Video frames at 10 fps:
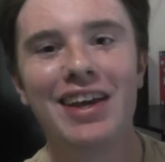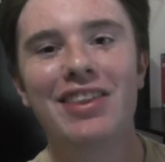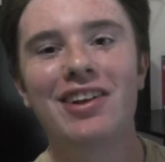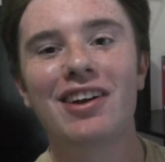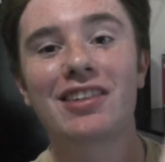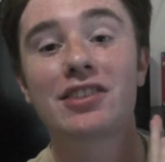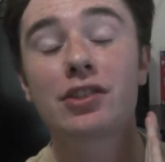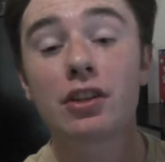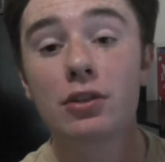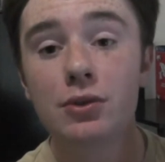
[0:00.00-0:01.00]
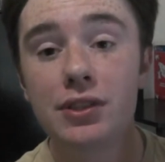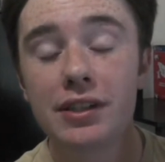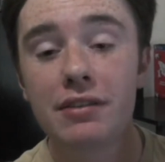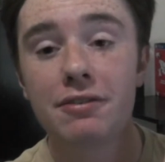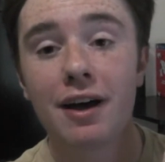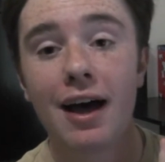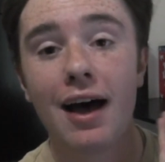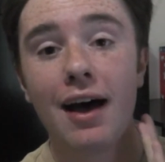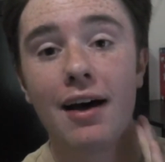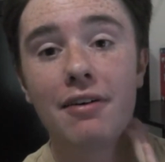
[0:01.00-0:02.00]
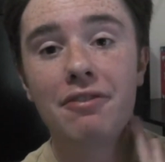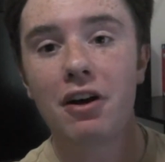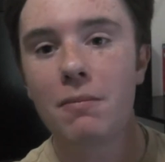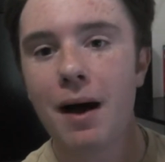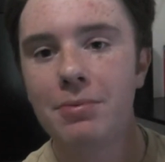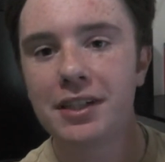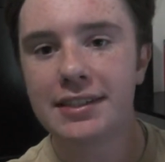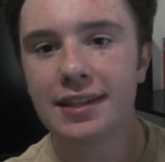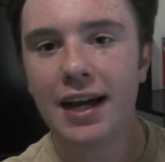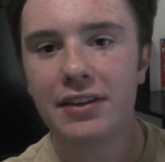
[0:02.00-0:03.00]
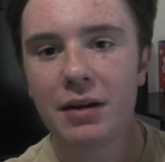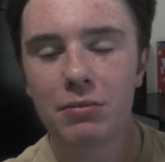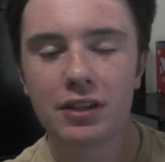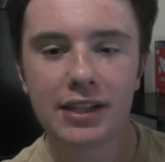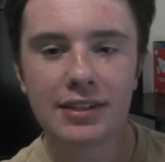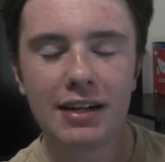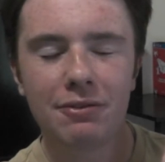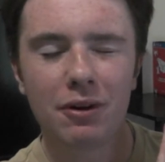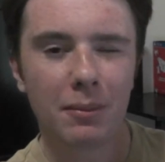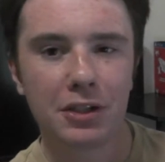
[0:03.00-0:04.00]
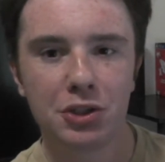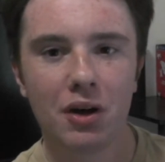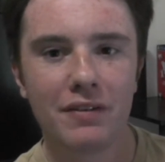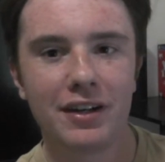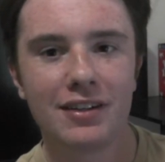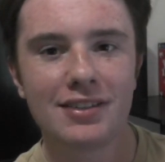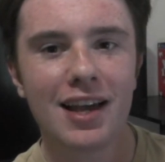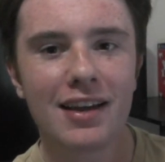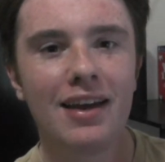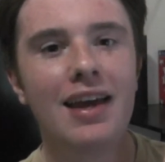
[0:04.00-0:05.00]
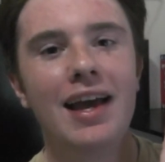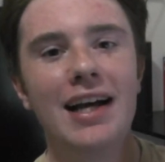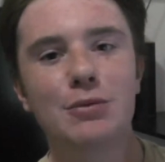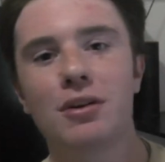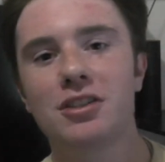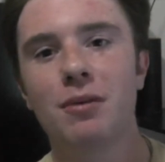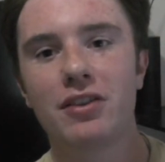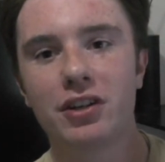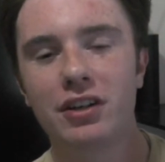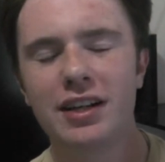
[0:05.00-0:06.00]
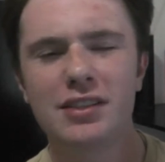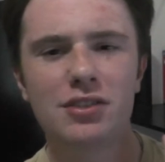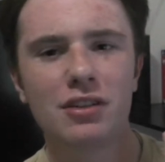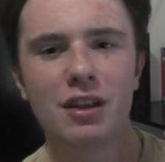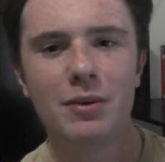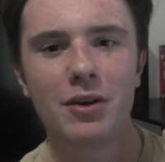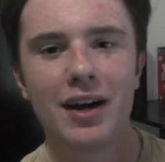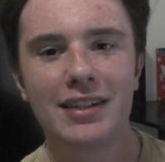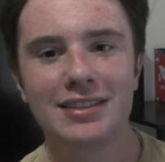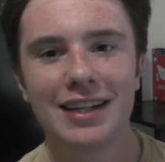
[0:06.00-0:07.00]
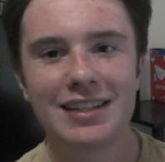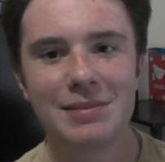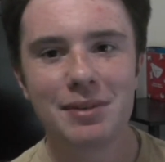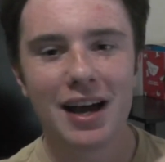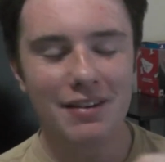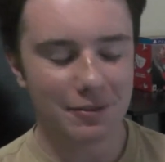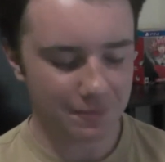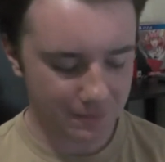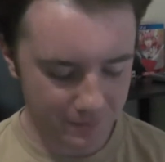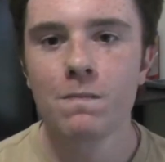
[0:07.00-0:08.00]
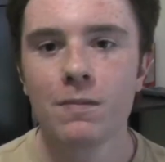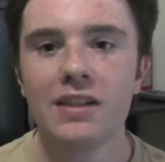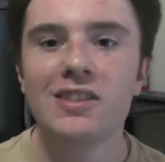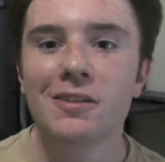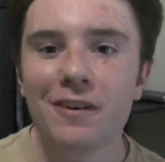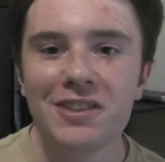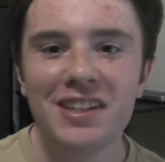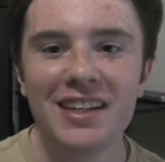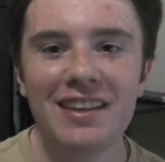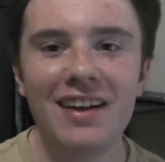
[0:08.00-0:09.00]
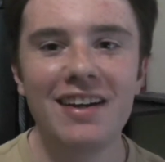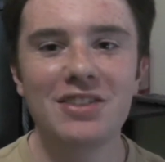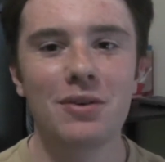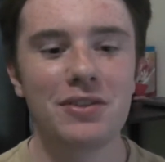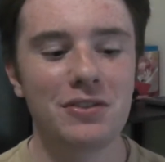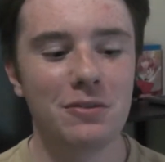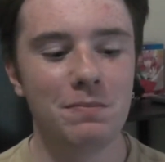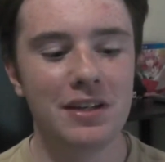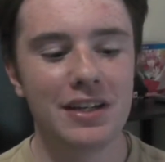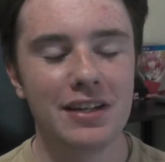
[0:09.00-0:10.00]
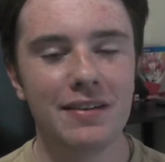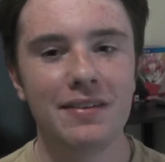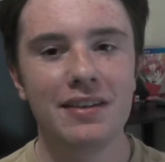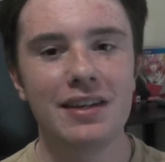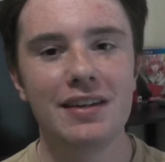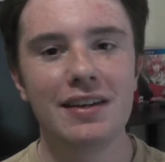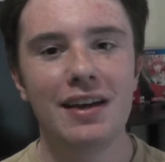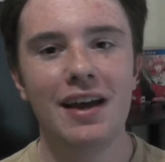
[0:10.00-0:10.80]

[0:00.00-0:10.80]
There are exclusive Funko Pops inside that I'm really excited for. I'm going to show off here in a sec, as well as some other goodies. So let me go ahead and take a deep dive. So the first thing in there is going to be the